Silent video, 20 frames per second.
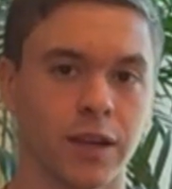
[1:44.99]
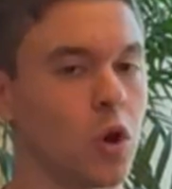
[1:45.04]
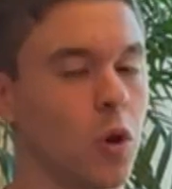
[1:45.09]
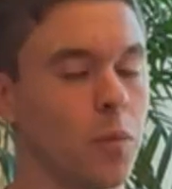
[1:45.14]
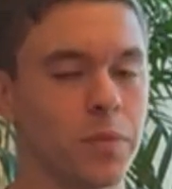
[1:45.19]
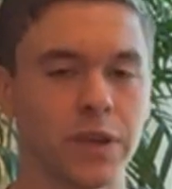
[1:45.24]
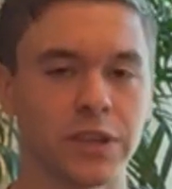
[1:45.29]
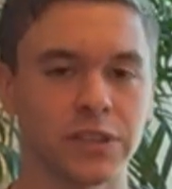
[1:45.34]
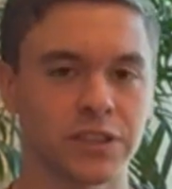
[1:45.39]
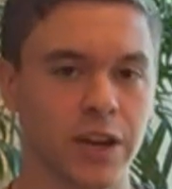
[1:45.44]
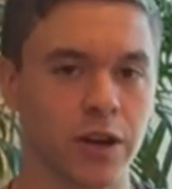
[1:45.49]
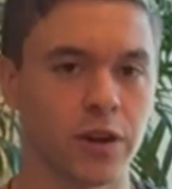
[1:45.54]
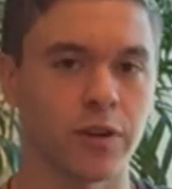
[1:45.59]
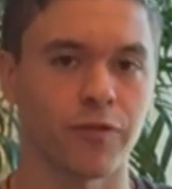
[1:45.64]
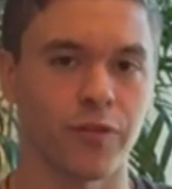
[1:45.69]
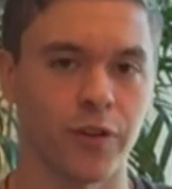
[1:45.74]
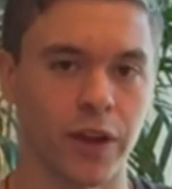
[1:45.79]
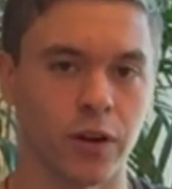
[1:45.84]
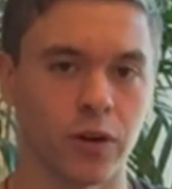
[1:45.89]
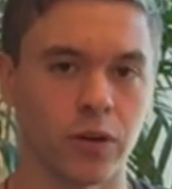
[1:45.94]
Don't be scared
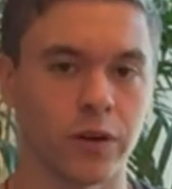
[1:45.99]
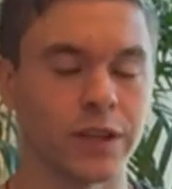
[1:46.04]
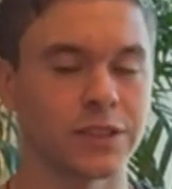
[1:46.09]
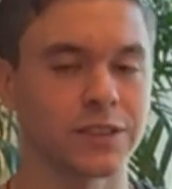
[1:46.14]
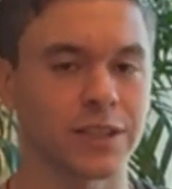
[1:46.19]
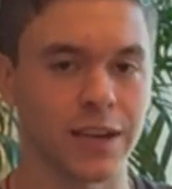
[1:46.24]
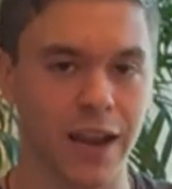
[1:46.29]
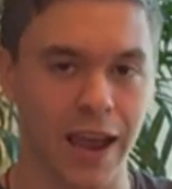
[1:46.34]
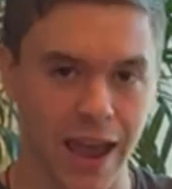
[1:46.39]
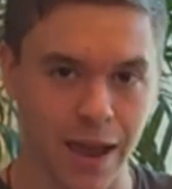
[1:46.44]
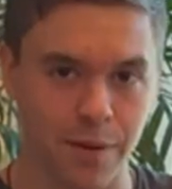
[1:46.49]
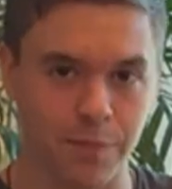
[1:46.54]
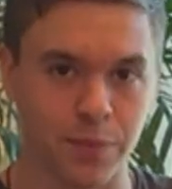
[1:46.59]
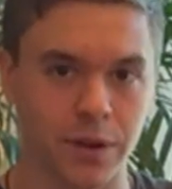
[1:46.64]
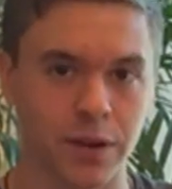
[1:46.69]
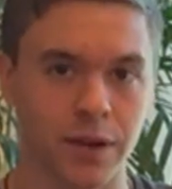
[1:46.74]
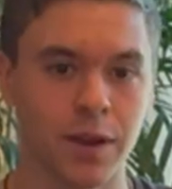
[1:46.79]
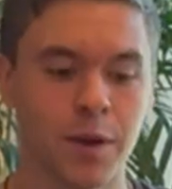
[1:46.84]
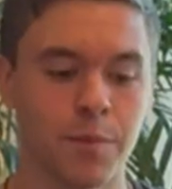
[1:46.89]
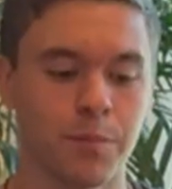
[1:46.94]
to fail. It's going to happen.
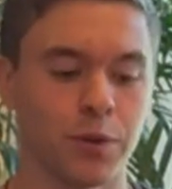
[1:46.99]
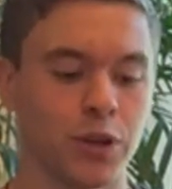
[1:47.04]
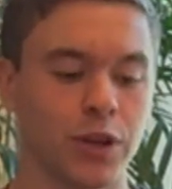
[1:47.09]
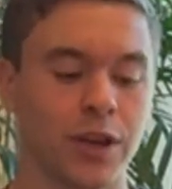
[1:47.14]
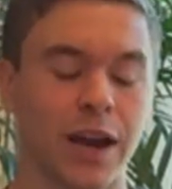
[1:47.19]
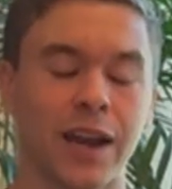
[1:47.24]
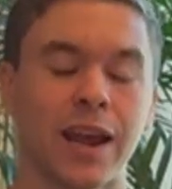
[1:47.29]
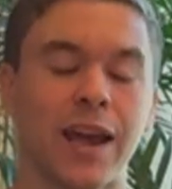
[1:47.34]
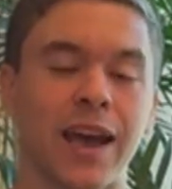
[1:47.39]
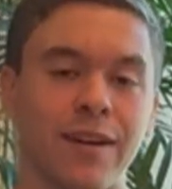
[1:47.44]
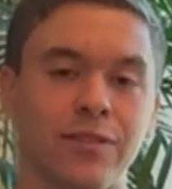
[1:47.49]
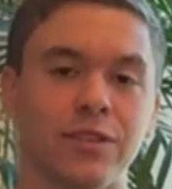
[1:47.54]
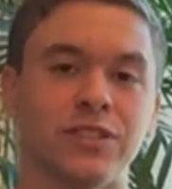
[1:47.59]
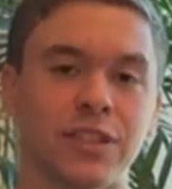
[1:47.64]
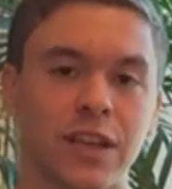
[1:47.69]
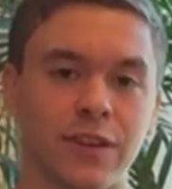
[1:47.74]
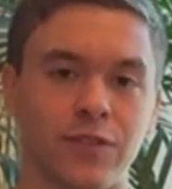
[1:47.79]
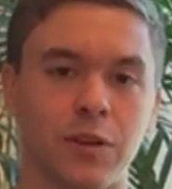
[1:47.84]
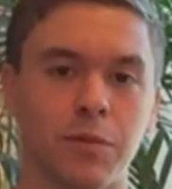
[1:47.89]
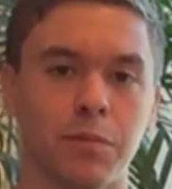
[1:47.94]
But you gotta have a
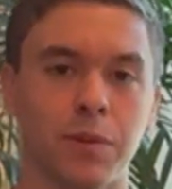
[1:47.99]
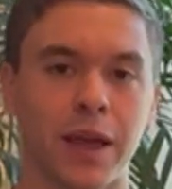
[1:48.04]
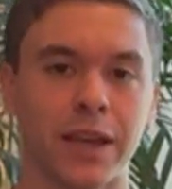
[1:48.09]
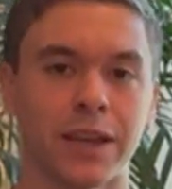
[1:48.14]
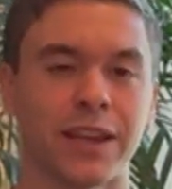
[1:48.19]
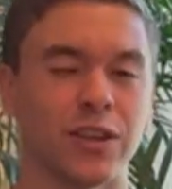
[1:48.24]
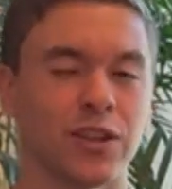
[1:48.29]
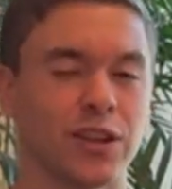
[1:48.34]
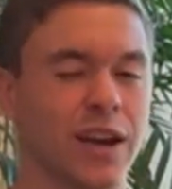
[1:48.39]
safety blanket.